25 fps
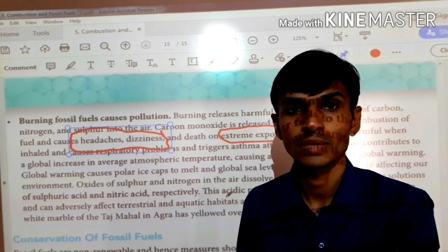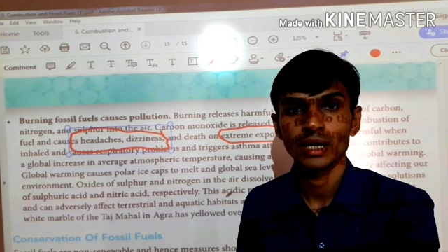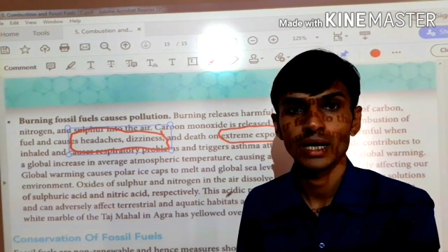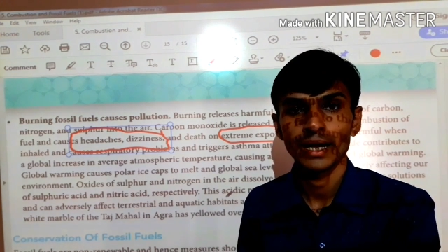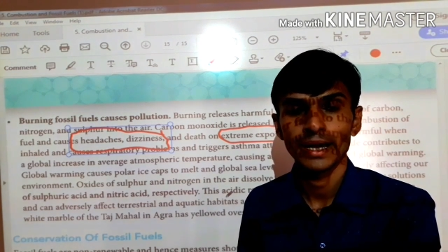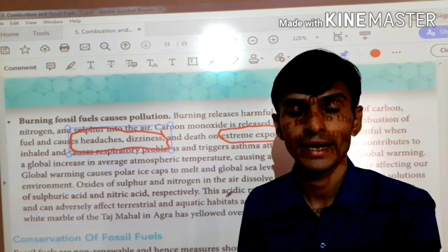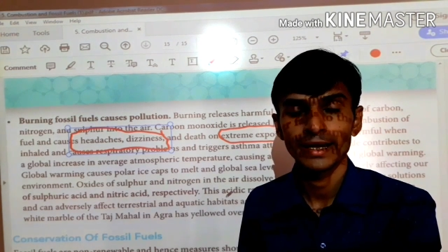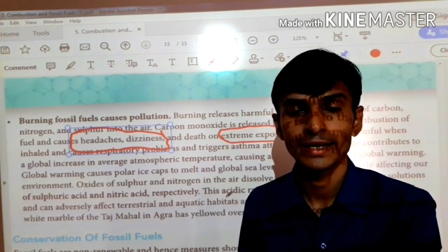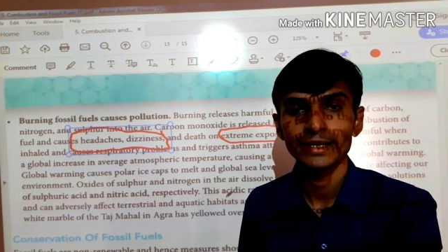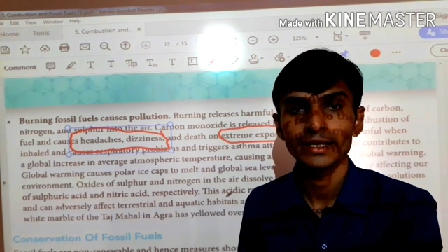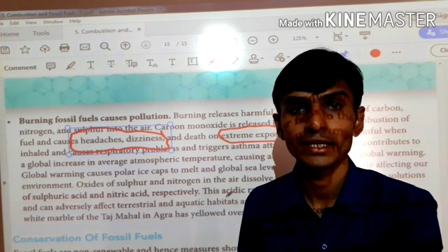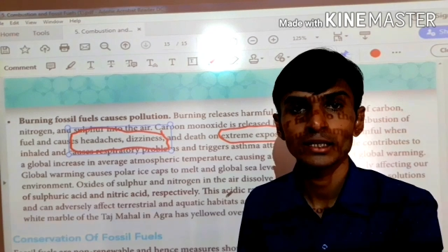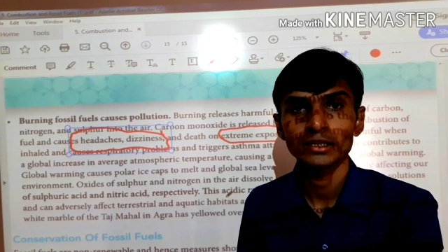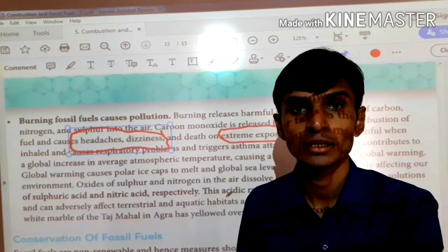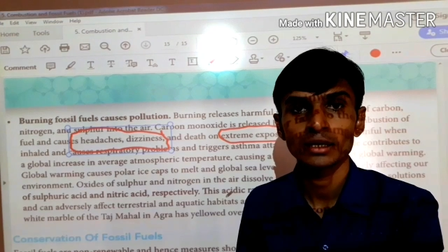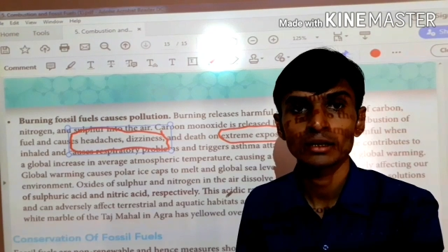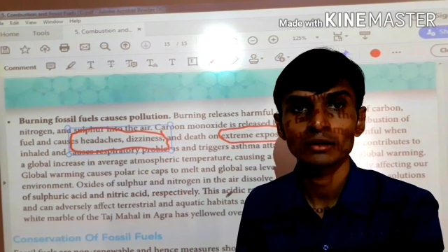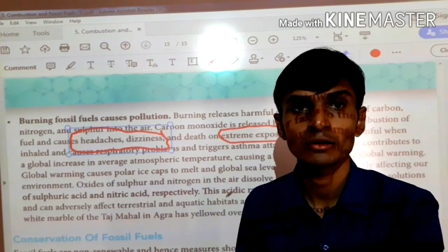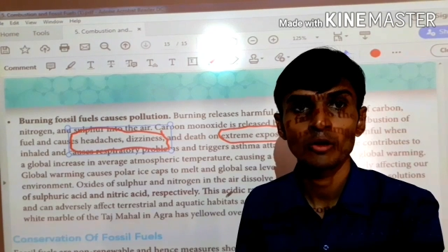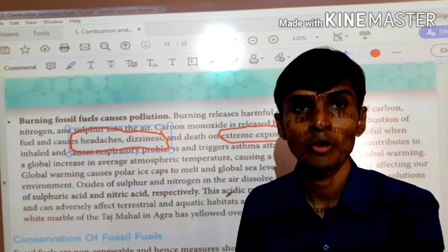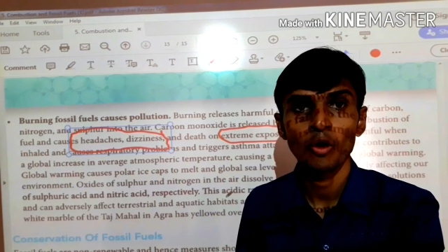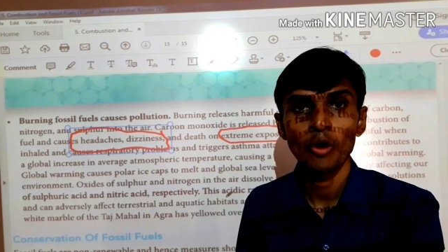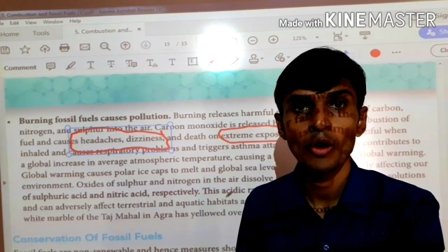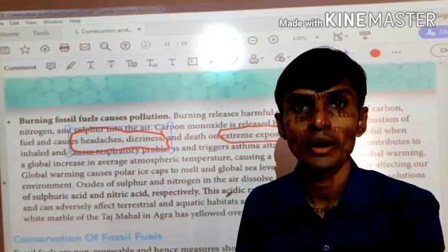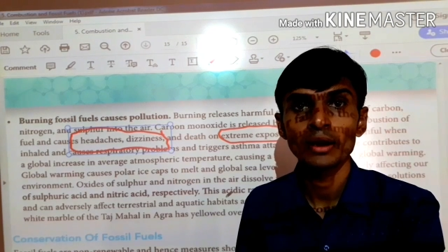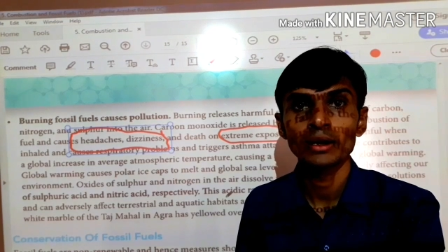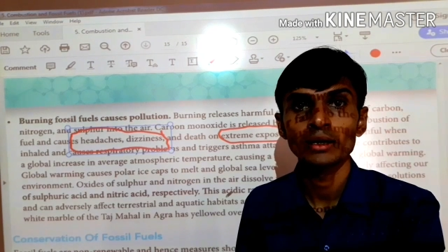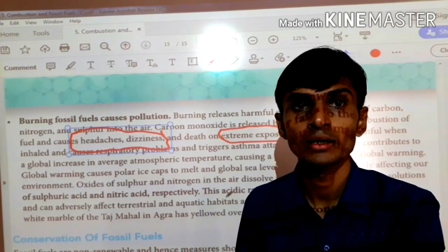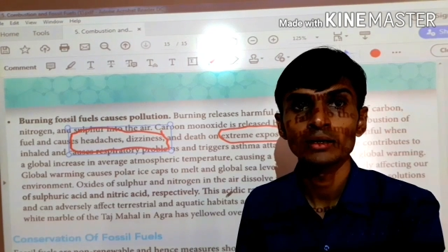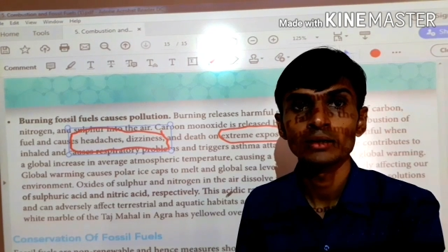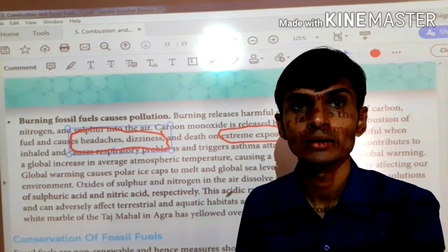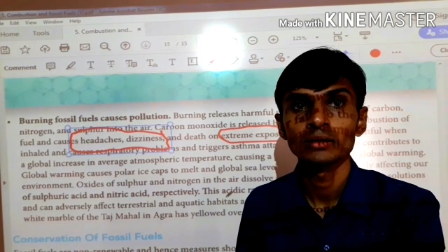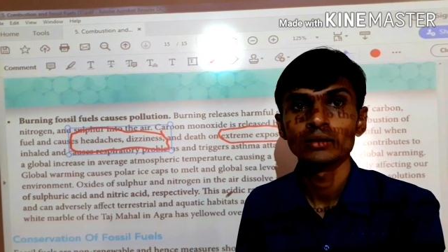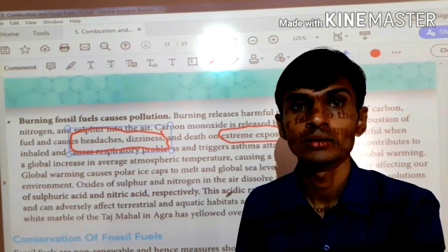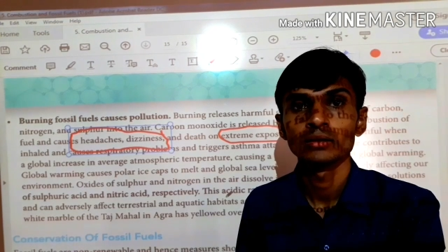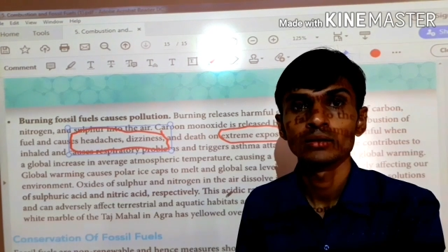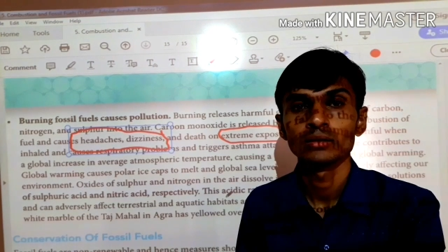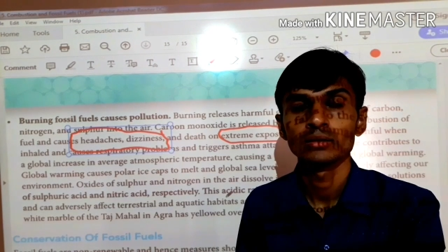any other oil
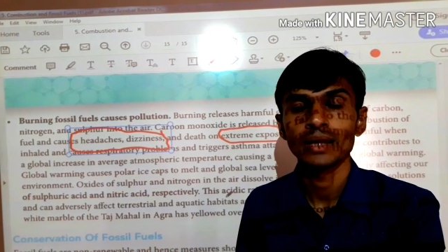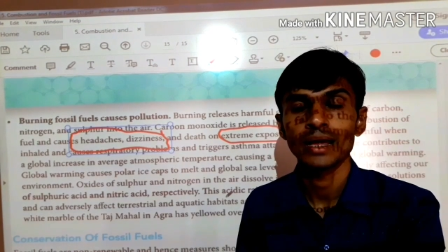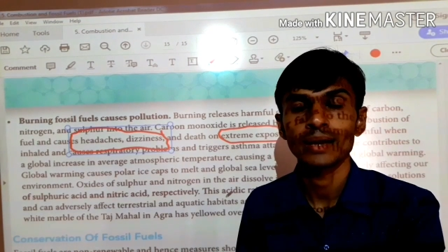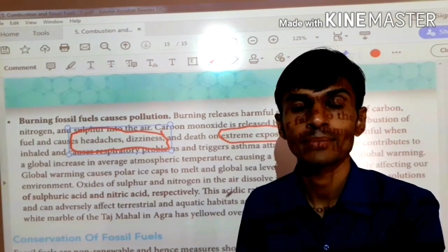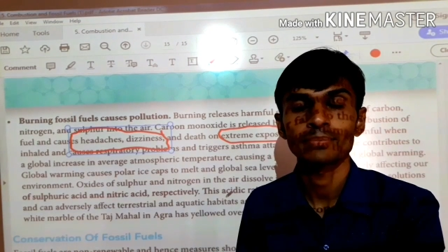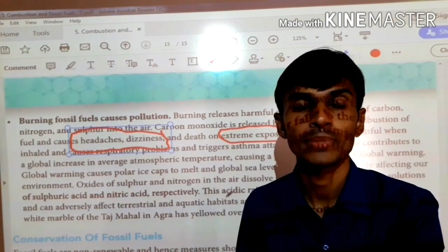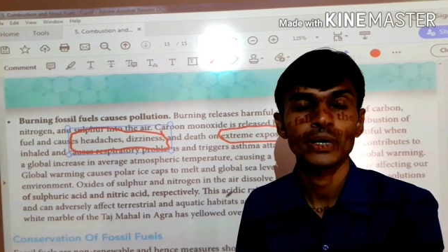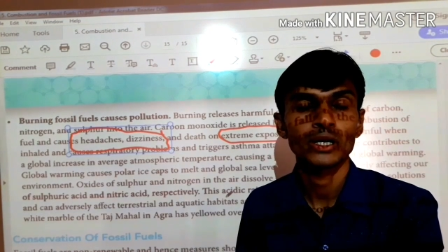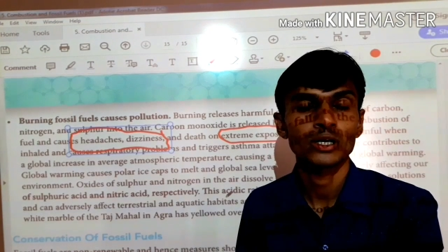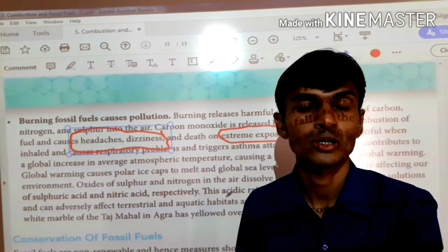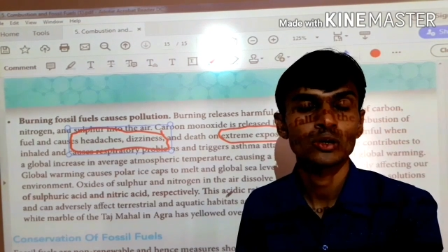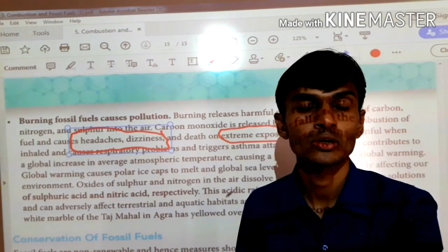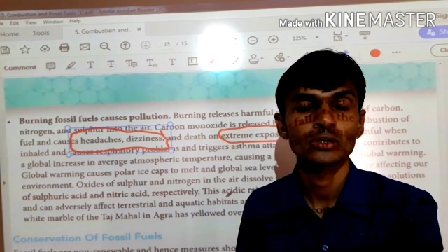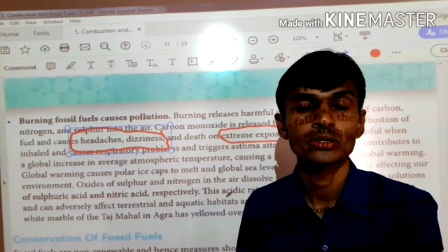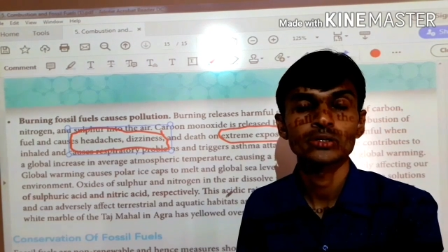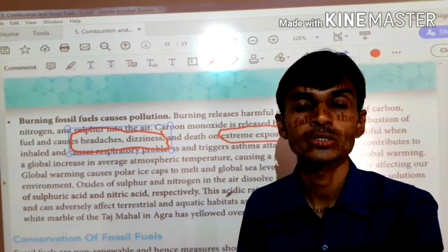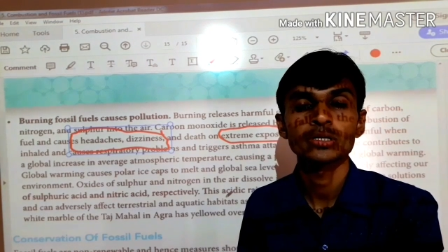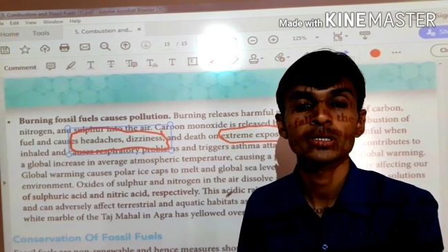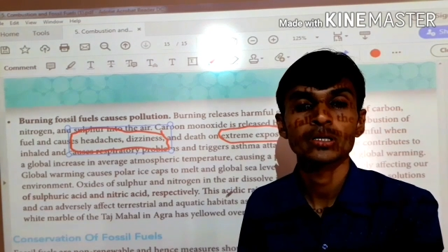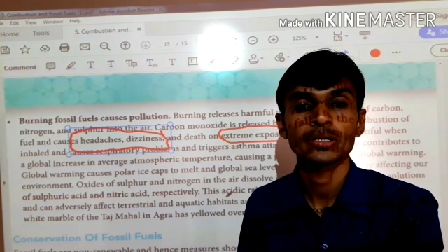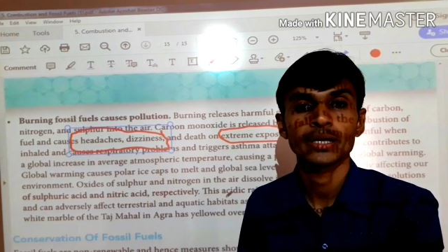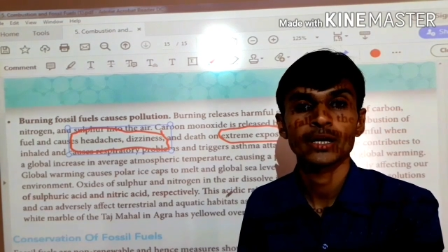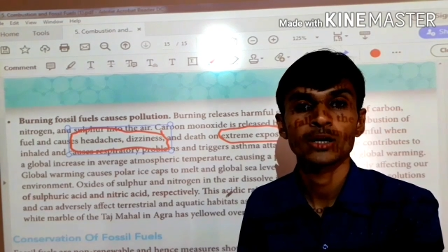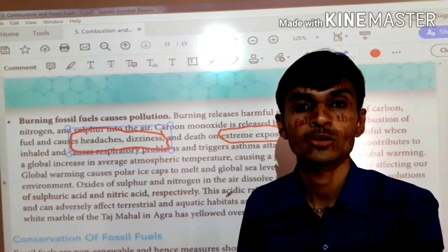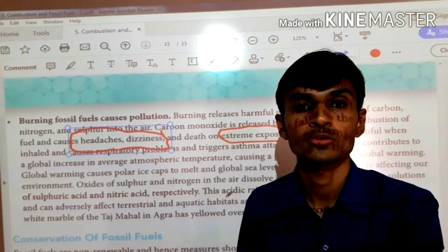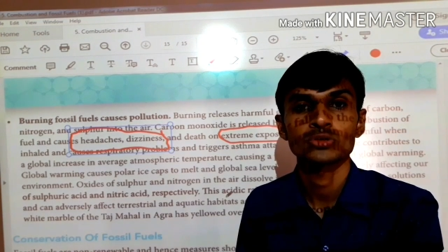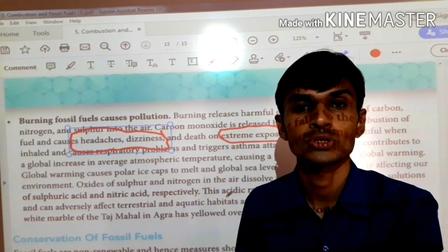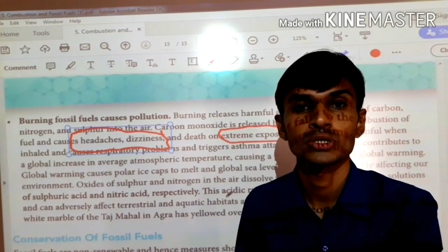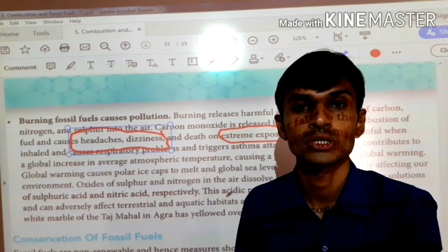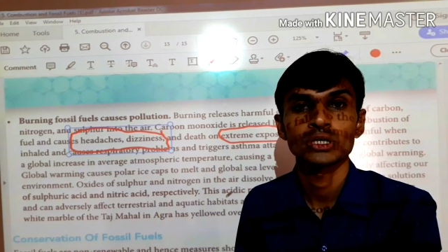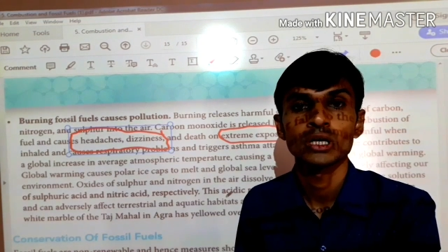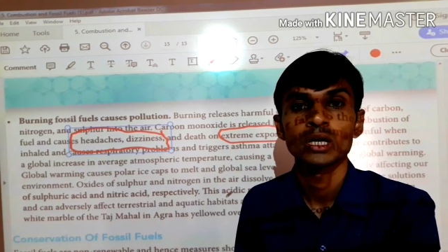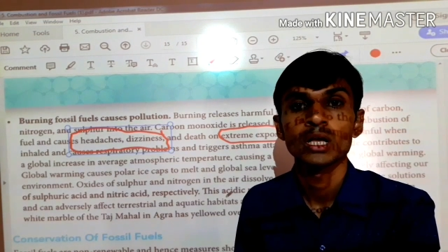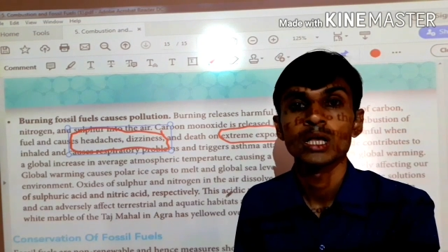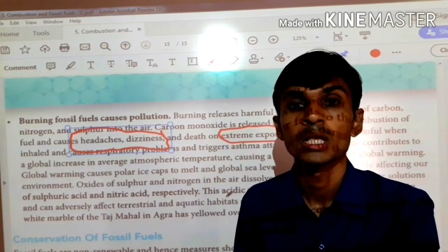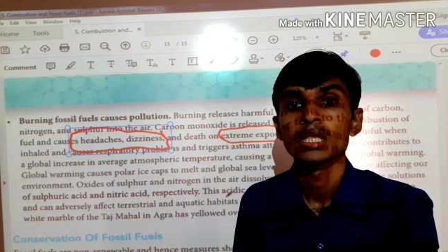like petrol, diesel, kerosene.